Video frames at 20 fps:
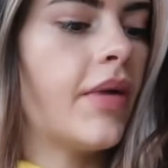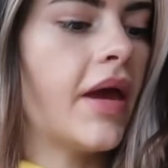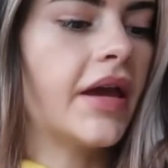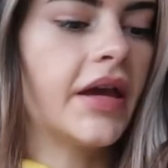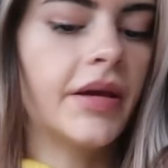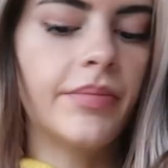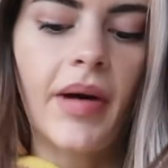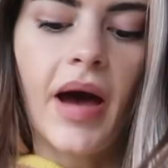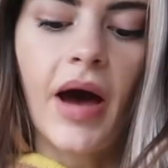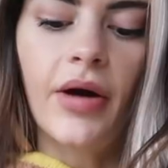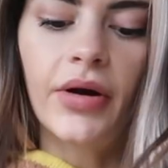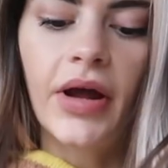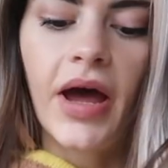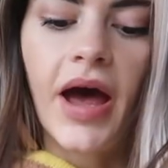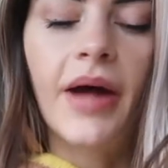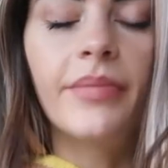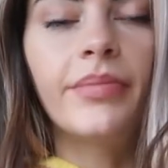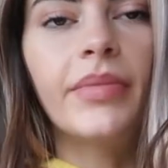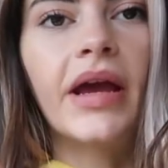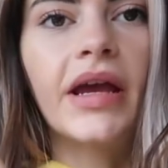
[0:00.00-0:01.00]
baking powder
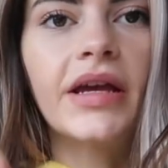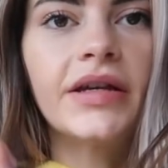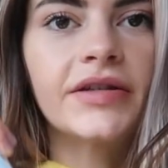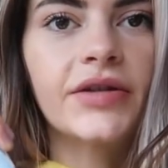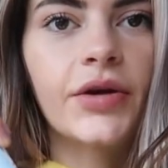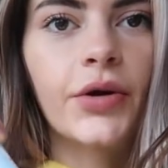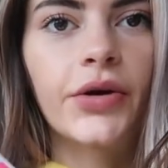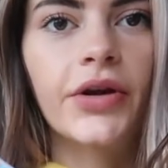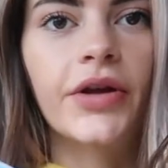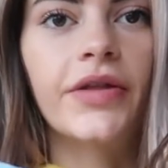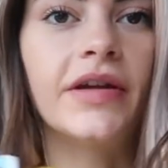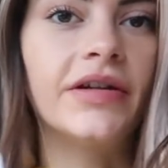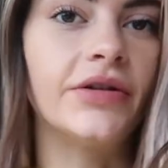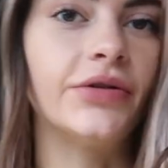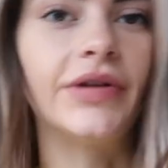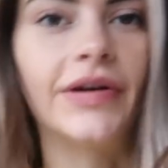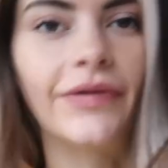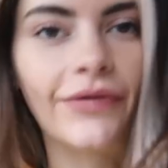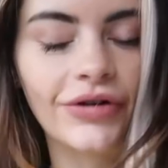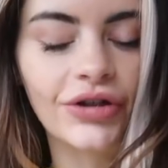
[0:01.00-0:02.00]
and baking soda, they
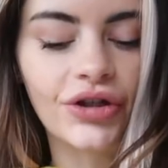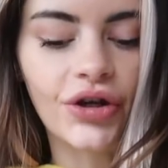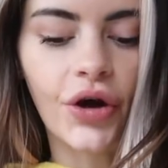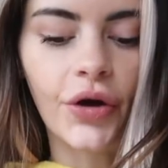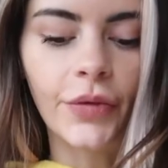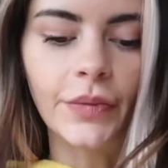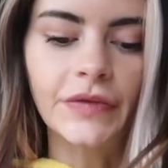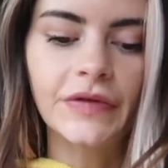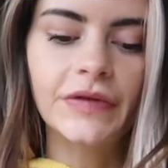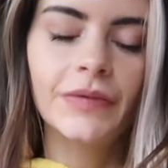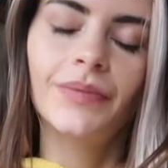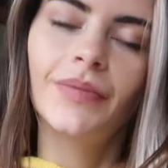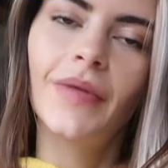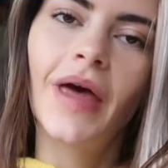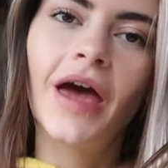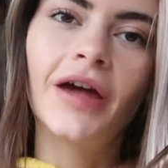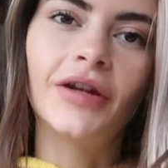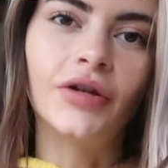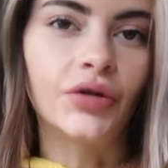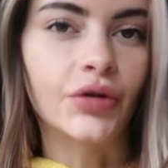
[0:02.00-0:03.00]
do different jobs.
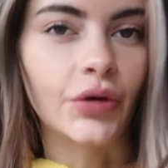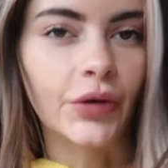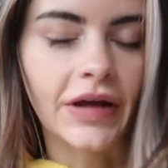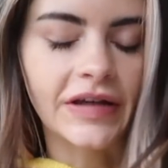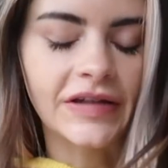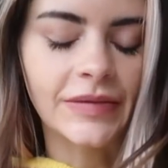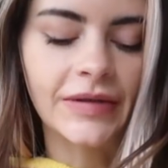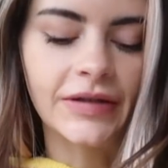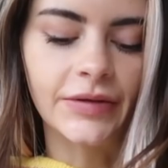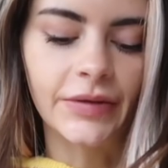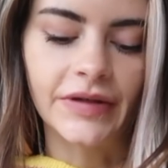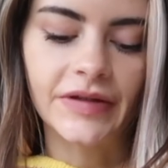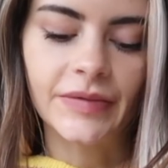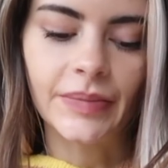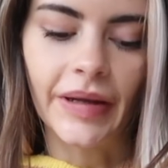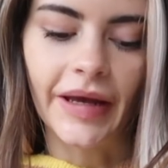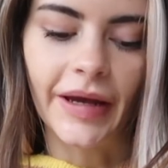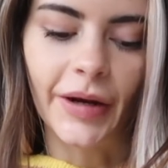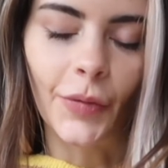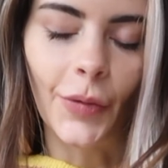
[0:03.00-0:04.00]
Don't ask me to
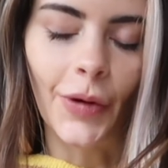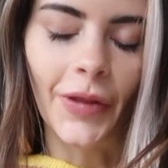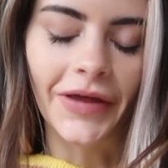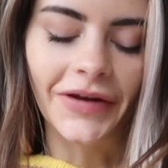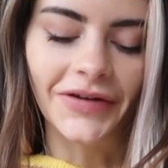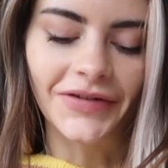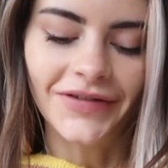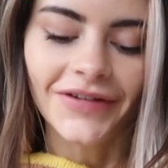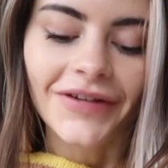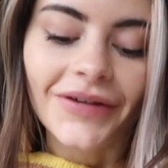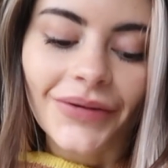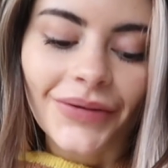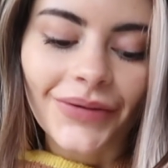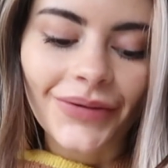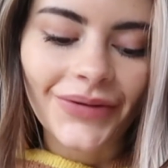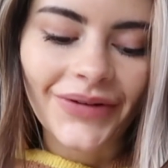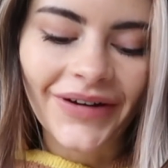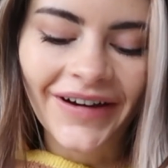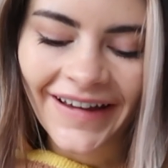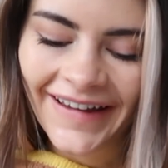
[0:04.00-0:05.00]
explain what they
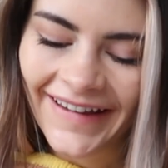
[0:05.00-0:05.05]
do.